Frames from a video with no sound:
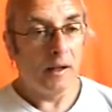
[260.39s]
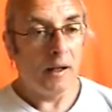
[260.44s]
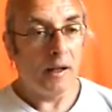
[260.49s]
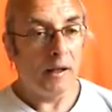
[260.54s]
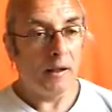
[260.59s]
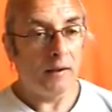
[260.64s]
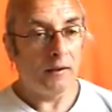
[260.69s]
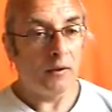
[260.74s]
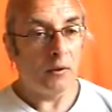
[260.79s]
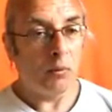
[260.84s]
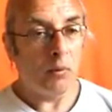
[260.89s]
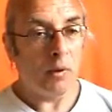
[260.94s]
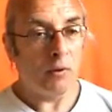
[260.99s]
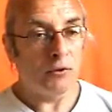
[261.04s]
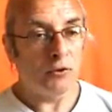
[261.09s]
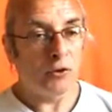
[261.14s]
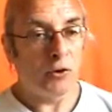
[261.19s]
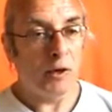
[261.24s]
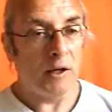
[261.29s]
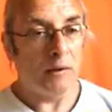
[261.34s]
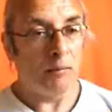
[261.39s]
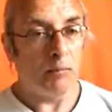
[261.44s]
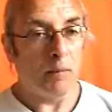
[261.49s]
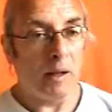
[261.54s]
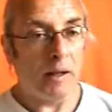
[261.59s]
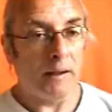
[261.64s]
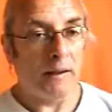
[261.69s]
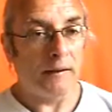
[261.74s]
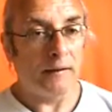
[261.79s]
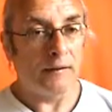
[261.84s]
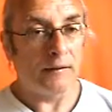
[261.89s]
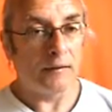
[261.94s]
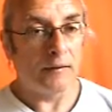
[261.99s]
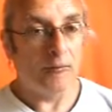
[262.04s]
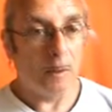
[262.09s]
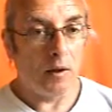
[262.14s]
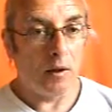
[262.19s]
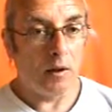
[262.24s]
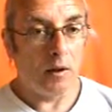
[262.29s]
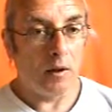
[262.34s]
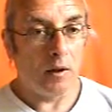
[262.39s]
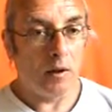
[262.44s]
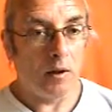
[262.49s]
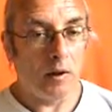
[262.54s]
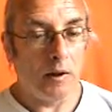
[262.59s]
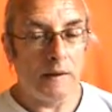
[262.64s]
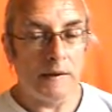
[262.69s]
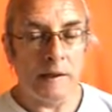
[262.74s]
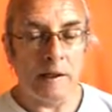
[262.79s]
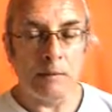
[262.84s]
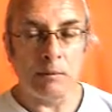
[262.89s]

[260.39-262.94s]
And a well-trained mind is